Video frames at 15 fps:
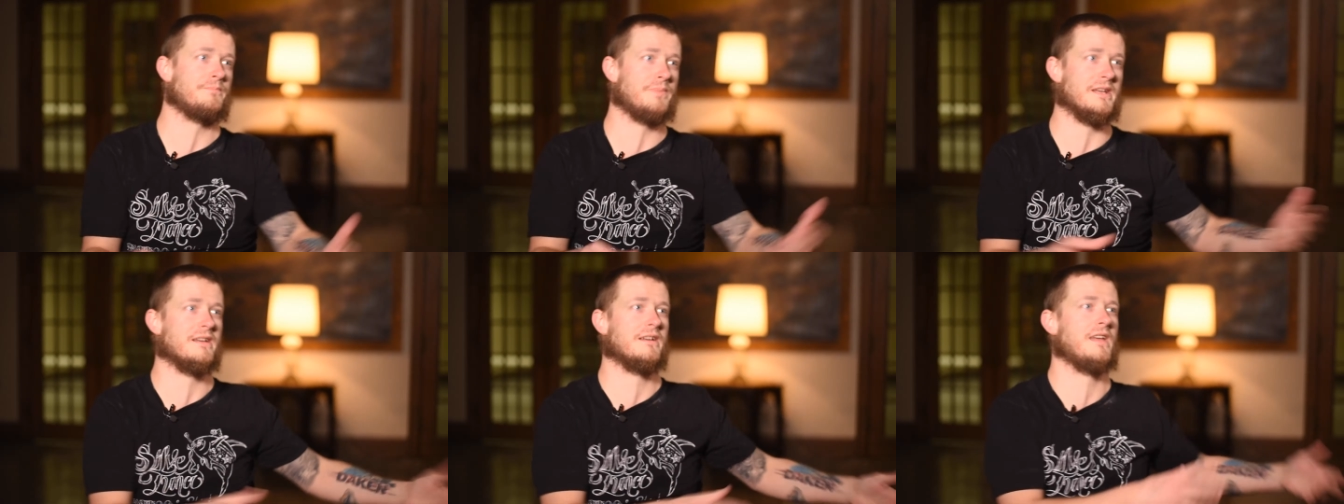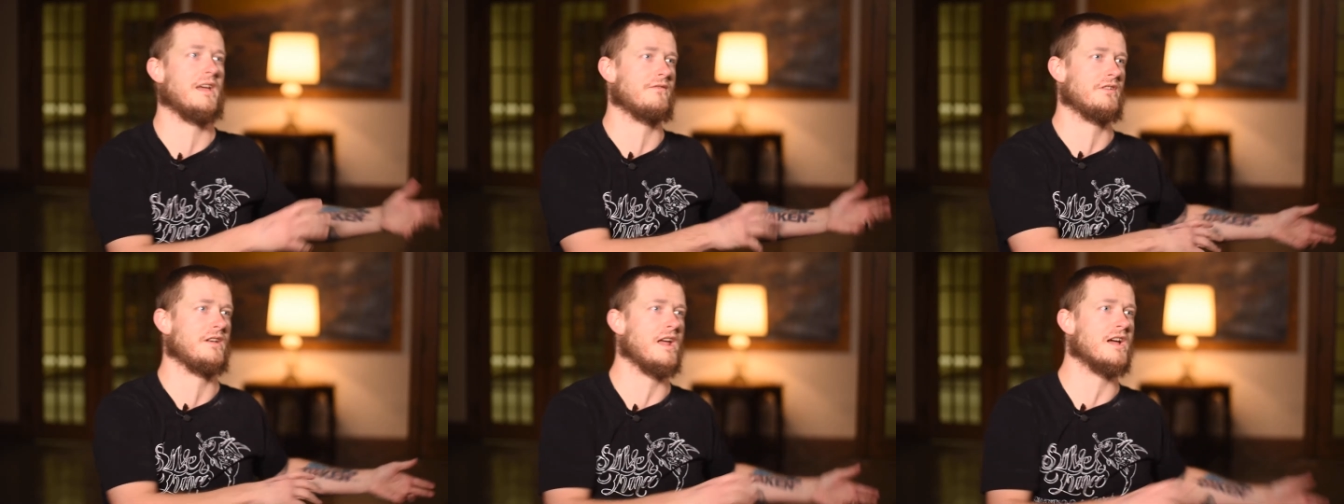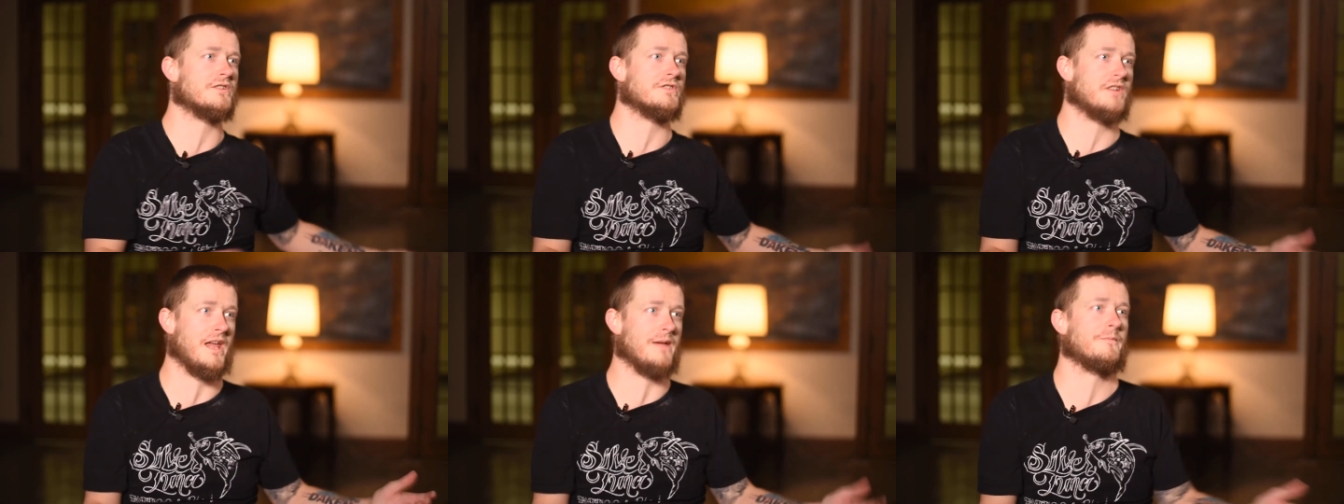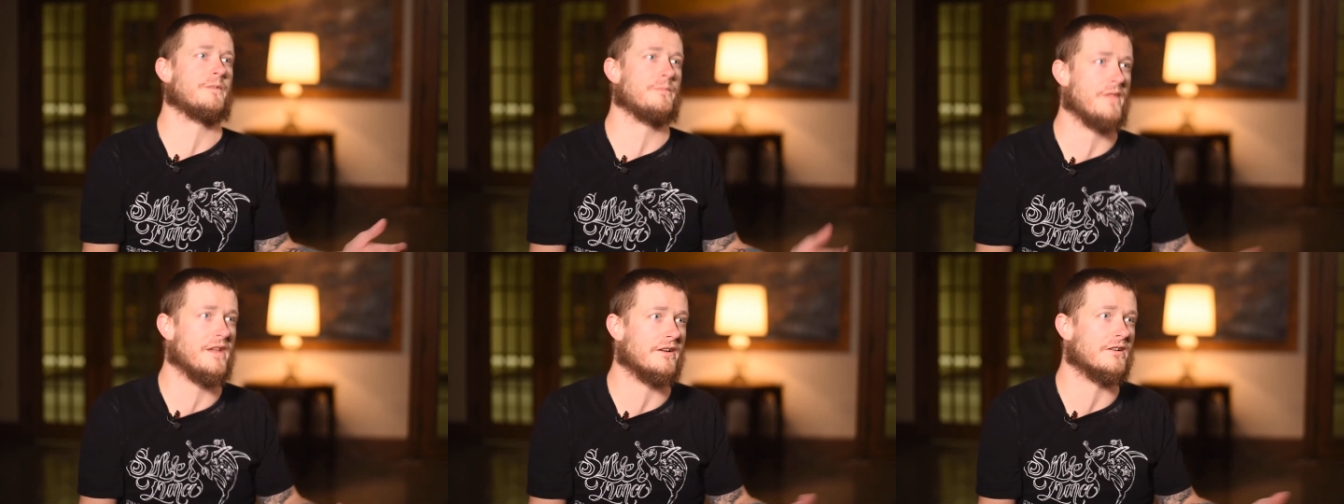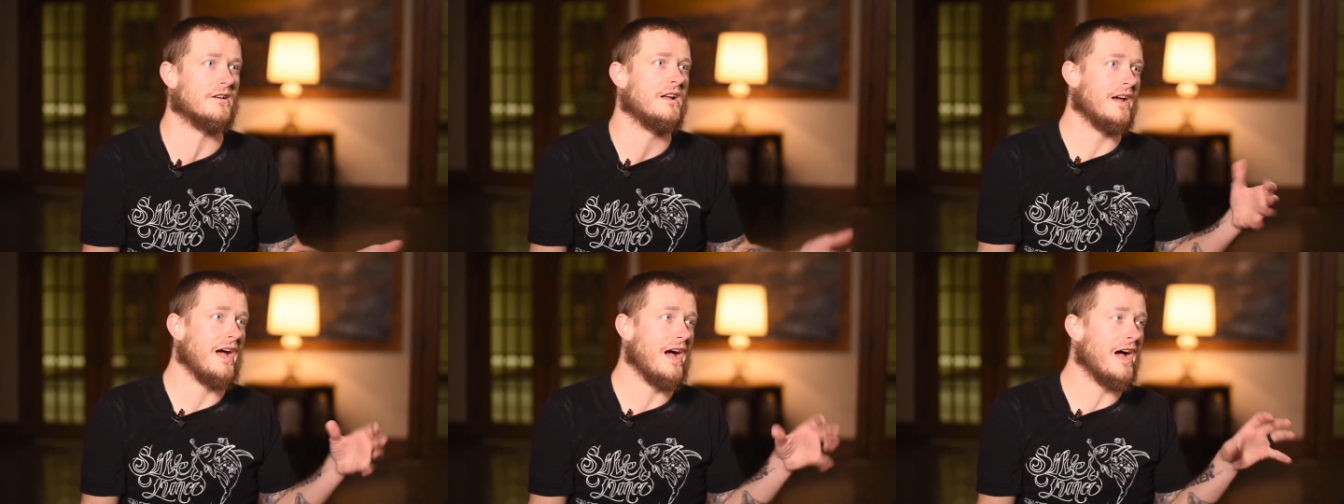being Kevin Nash, came from there.
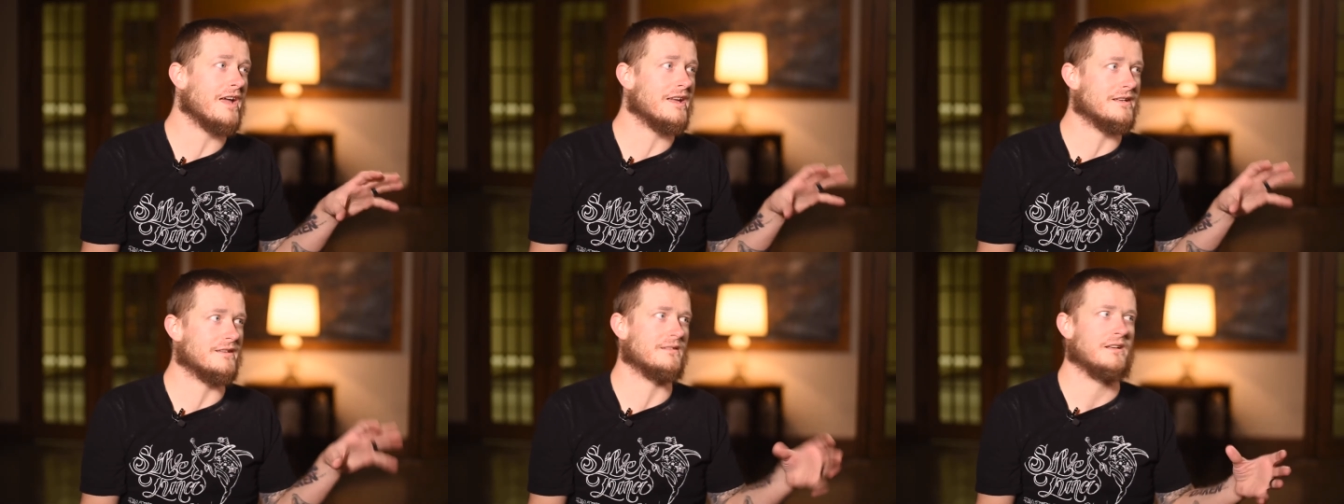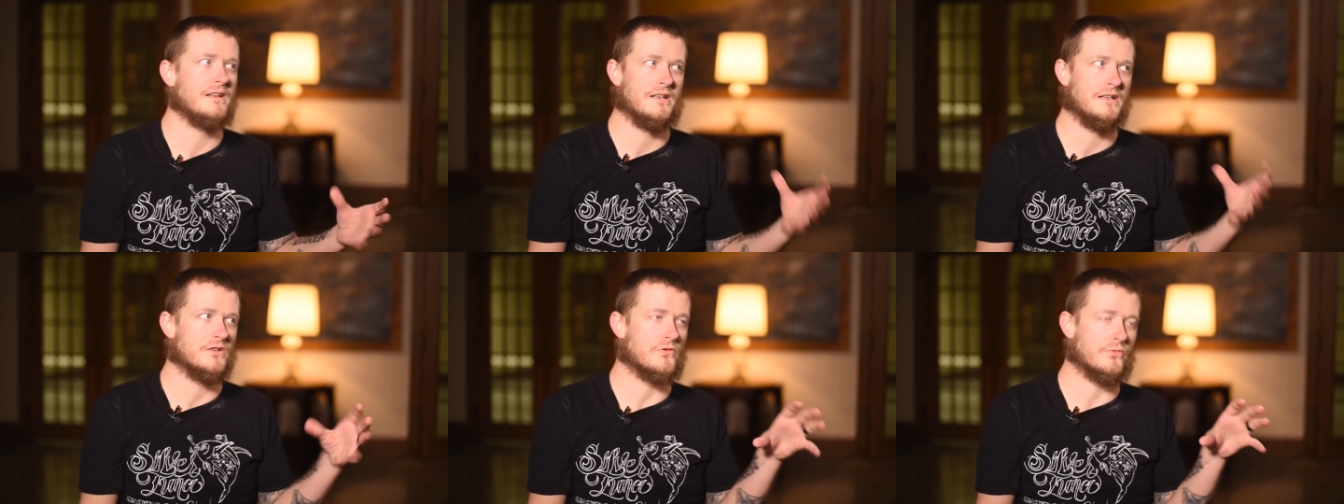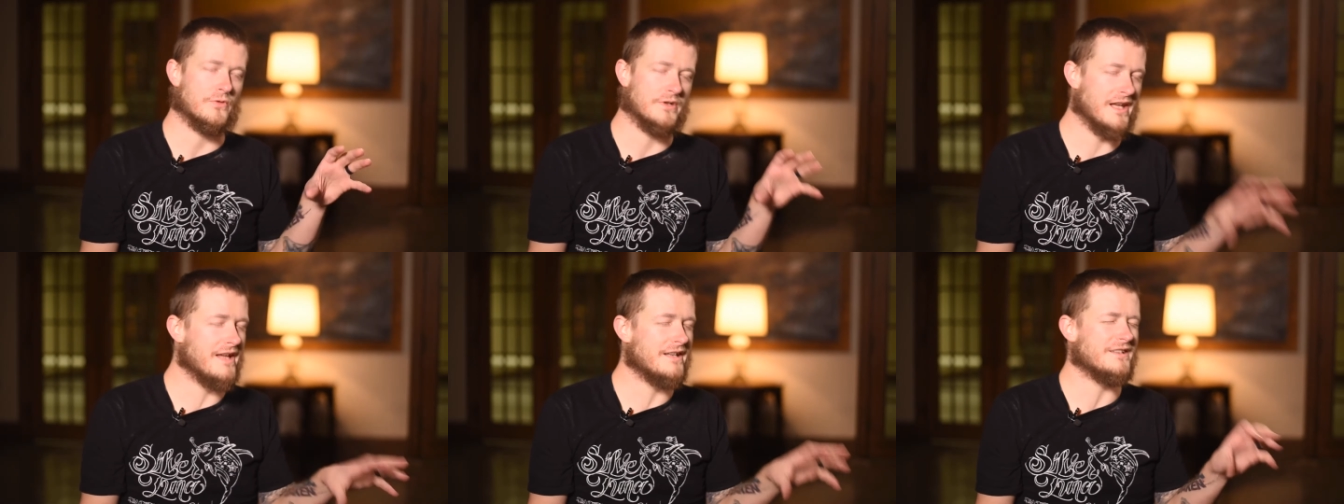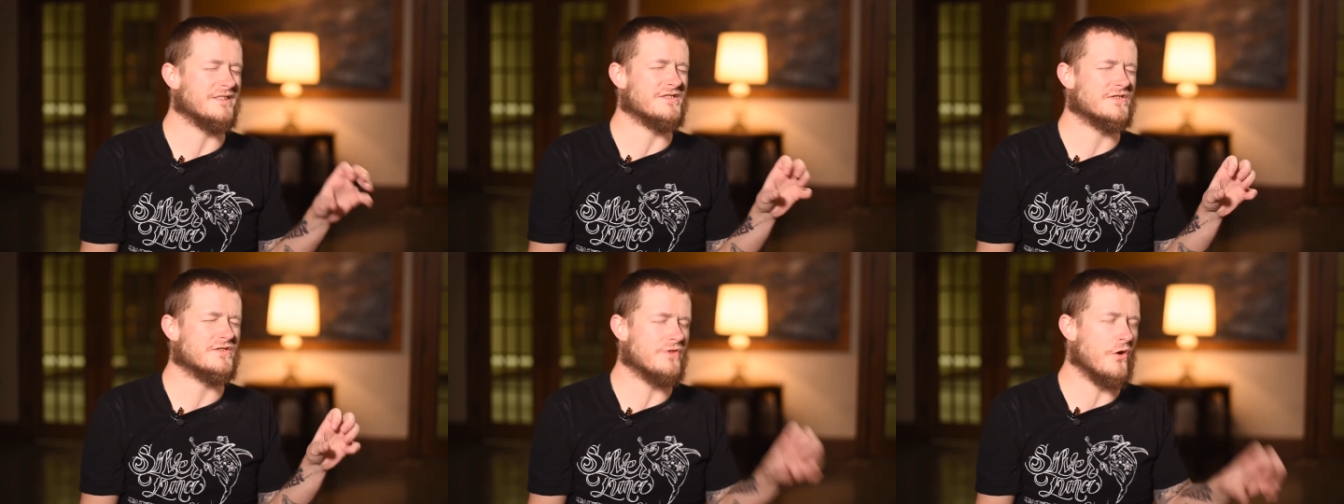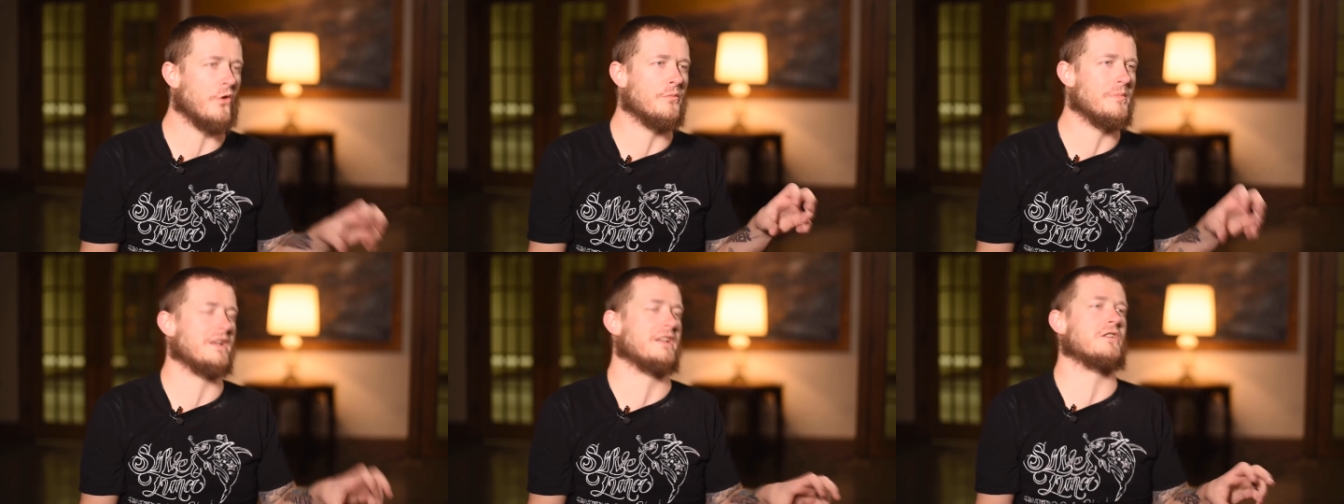I created
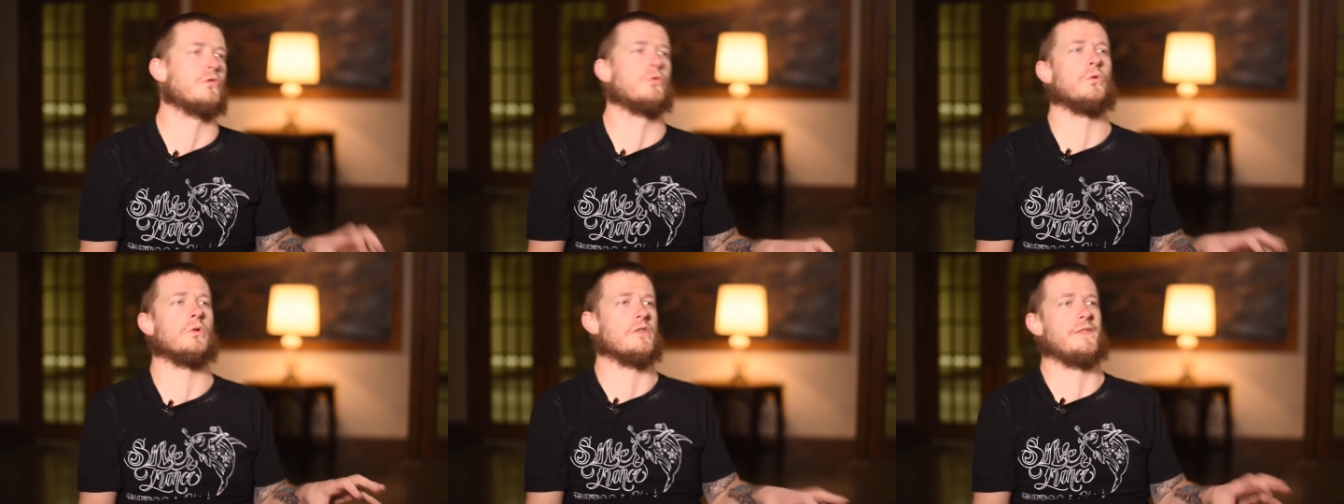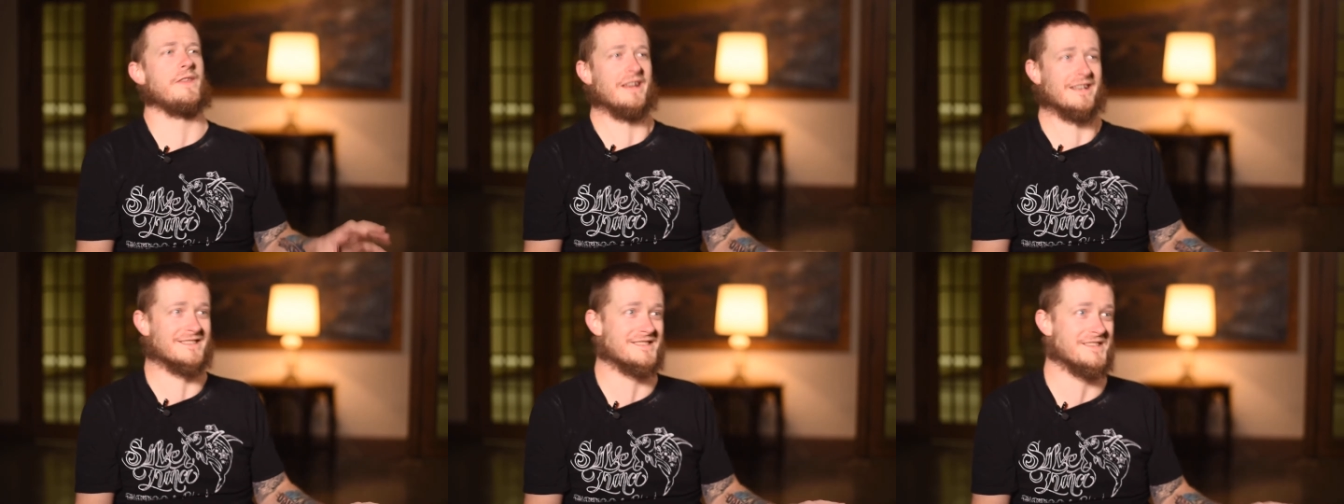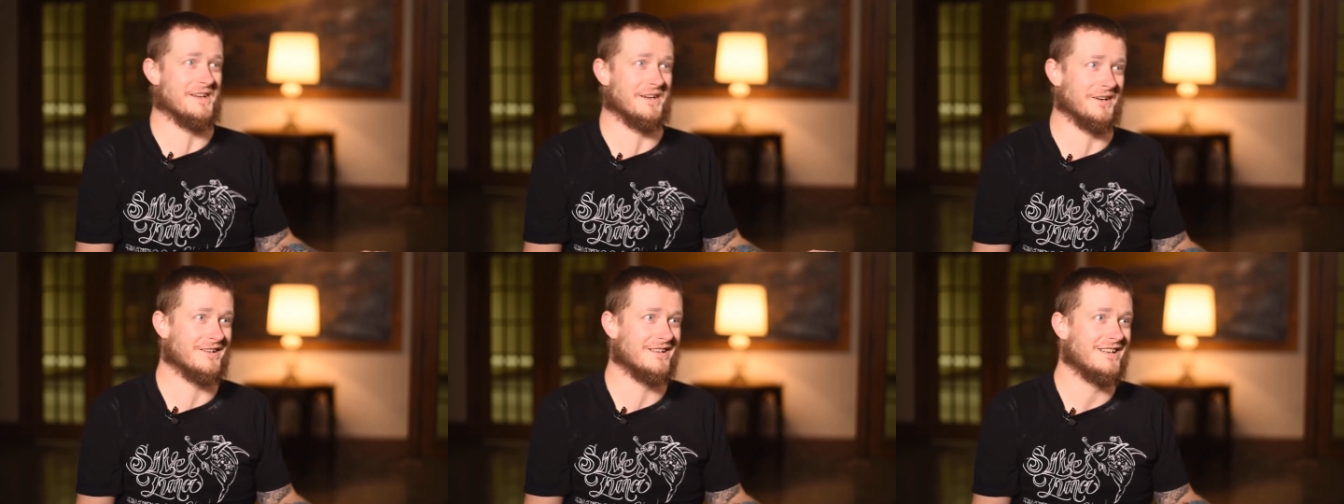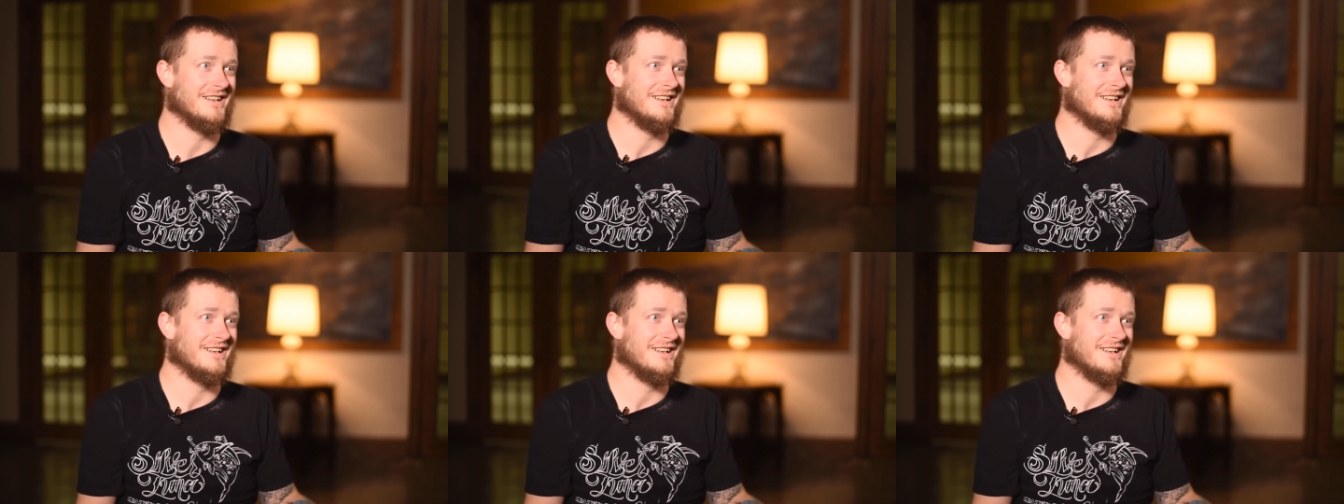so many cool things there,